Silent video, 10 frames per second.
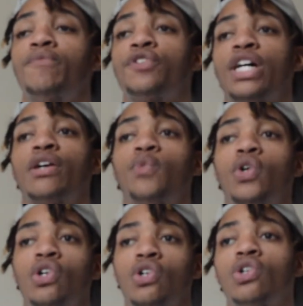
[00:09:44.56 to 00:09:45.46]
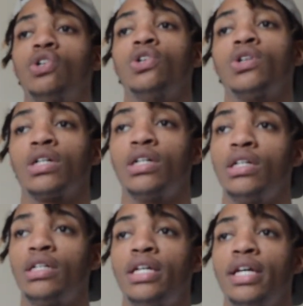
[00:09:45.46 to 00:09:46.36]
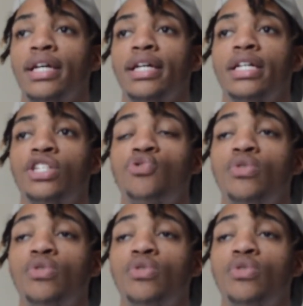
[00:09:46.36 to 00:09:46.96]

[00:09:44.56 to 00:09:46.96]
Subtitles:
John Wall can get